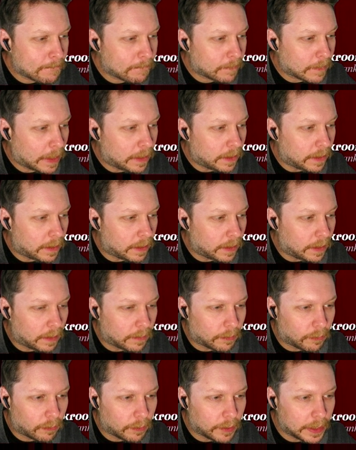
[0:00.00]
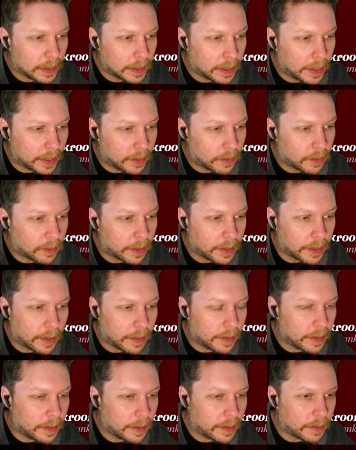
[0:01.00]
I really like
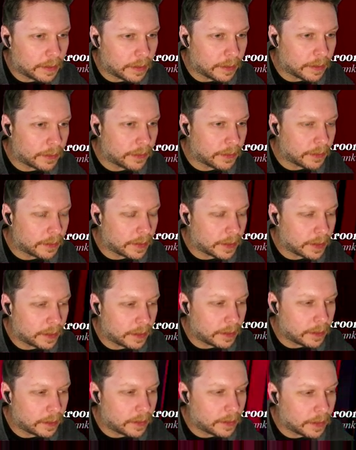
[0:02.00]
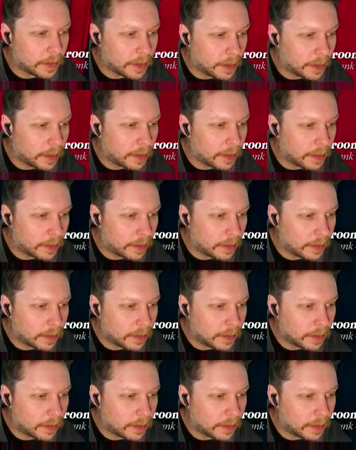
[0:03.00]
courtyard here though, so we're gonna do courtyard.